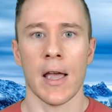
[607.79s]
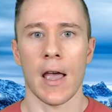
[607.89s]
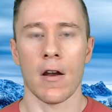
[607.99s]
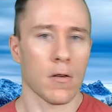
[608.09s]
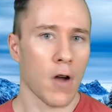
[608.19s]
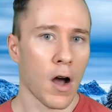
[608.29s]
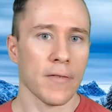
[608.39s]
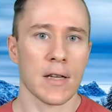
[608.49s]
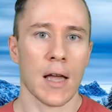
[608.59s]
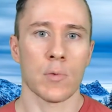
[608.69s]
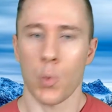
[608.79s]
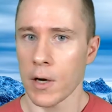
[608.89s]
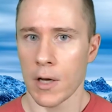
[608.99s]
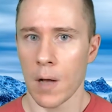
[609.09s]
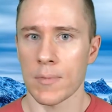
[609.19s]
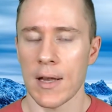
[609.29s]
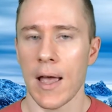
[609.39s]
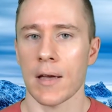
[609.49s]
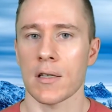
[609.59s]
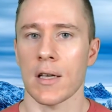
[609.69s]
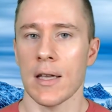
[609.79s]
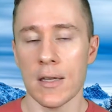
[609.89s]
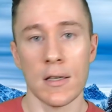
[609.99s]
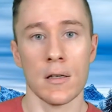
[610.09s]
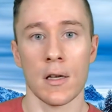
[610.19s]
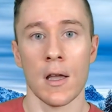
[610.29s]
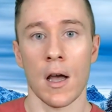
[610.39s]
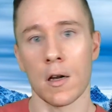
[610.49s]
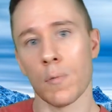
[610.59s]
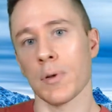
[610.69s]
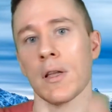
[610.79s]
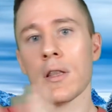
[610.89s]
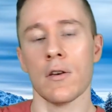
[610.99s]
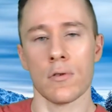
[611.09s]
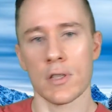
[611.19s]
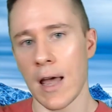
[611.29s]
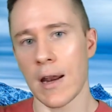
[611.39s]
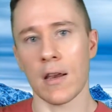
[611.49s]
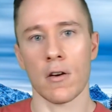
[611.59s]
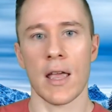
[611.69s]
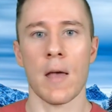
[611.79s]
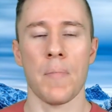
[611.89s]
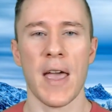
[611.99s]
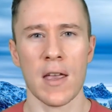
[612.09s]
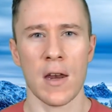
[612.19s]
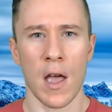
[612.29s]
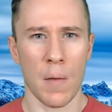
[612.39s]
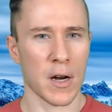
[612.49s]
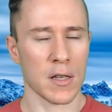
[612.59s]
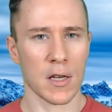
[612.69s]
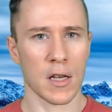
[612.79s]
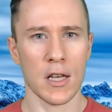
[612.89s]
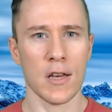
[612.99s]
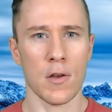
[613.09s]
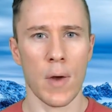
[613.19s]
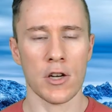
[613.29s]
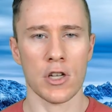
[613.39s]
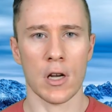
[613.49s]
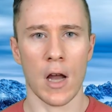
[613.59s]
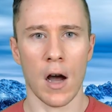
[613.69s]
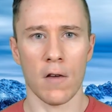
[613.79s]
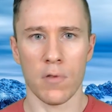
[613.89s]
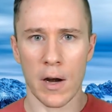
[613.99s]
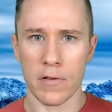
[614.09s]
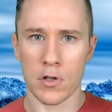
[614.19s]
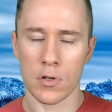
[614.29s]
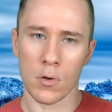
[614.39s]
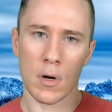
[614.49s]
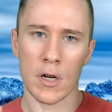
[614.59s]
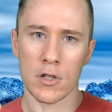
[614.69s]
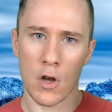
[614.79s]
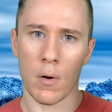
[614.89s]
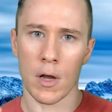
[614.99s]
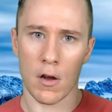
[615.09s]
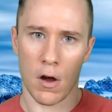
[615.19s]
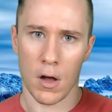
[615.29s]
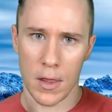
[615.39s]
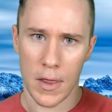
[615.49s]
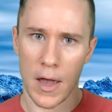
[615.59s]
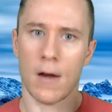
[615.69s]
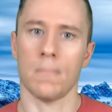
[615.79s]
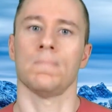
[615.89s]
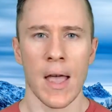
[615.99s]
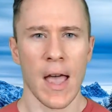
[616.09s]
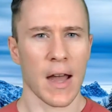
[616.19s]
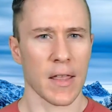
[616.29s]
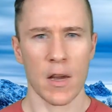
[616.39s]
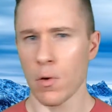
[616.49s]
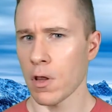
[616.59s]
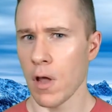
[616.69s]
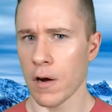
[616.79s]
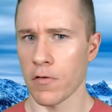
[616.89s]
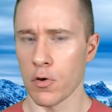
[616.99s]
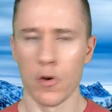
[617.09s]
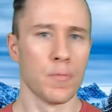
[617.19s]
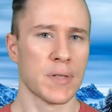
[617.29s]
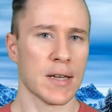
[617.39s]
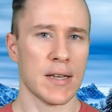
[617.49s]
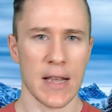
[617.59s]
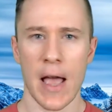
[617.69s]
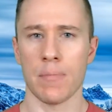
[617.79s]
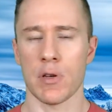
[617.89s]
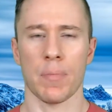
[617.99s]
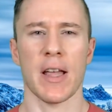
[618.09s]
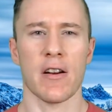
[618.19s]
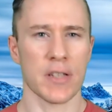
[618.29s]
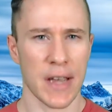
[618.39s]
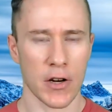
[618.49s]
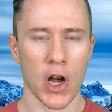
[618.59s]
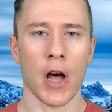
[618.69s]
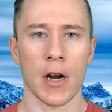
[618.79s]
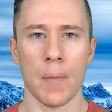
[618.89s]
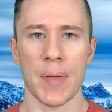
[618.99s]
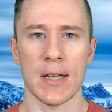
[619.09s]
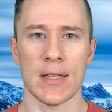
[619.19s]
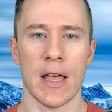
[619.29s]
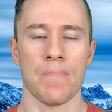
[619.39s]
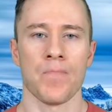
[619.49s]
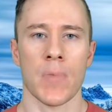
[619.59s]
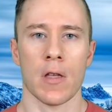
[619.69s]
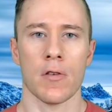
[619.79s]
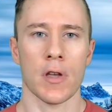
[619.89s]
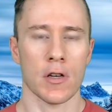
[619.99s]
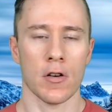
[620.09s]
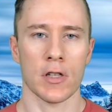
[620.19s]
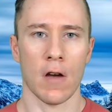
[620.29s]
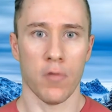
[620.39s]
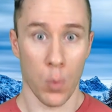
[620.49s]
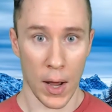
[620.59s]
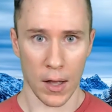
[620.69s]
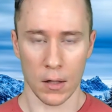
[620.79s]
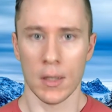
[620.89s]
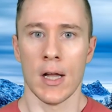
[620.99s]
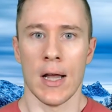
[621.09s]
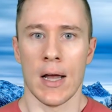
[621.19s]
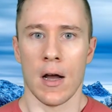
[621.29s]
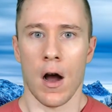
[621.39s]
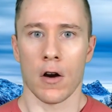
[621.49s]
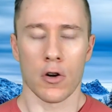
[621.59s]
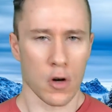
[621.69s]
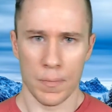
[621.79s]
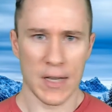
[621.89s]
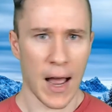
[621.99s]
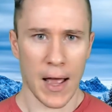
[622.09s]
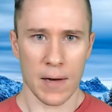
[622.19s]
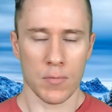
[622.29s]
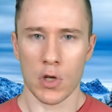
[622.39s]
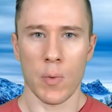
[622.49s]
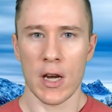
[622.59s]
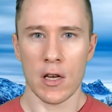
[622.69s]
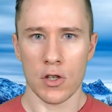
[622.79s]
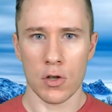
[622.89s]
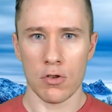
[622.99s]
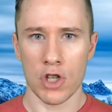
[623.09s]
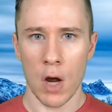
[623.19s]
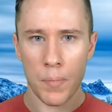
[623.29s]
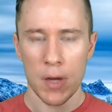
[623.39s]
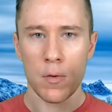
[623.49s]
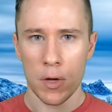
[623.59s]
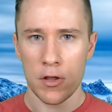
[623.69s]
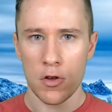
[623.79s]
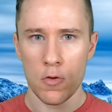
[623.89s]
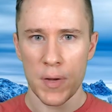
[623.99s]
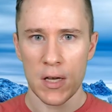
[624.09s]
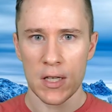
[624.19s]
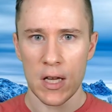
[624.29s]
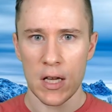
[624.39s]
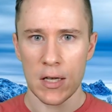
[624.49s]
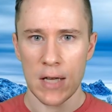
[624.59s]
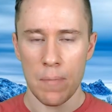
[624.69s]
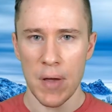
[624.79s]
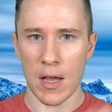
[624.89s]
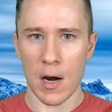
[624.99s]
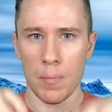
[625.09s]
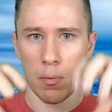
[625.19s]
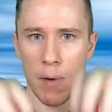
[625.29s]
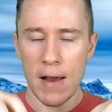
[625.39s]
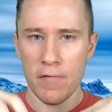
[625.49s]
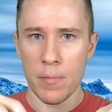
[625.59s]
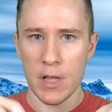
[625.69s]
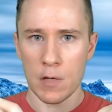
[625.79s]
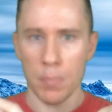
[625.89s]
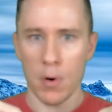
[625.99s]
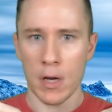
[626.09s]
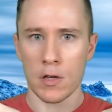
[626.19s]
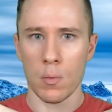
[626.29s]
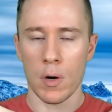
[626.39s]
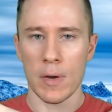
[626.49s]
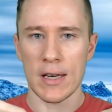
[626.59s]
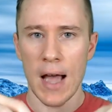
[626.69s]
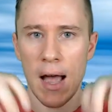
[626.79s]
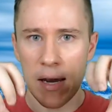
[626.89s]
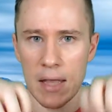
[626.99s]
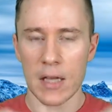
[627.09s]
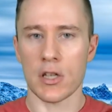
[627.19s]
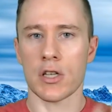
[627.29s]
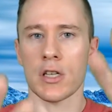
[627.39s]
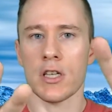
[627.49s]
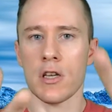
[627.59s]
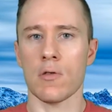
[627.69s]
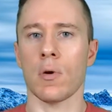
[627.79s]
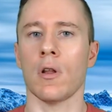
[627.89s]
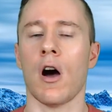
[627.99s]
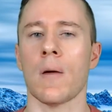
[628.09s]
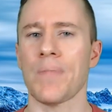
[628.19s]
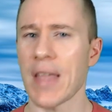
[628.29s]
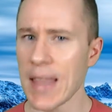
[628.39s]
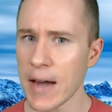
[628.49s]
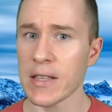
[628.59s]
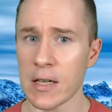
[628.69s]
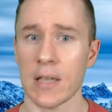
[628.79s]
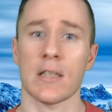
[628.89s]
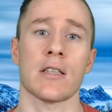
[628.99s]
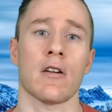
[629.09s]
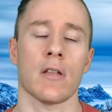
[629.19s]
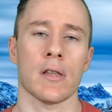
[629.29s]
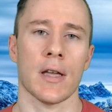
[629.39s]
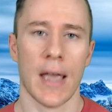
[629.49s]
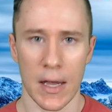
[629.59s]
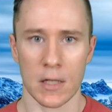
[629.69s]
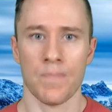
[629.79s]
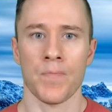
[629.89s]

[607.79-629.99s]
And oftentimes what comes next isn't a completely new setting or campaign, but it's a continuation of whatever story is going on there. And I think where a lot of groups and DMs and players get caught up is that you think to yourself, well, our group died, so we need to jump in with new PCs and pick it up right from this point where we died and then just continue along. And that isn't necessarily the case.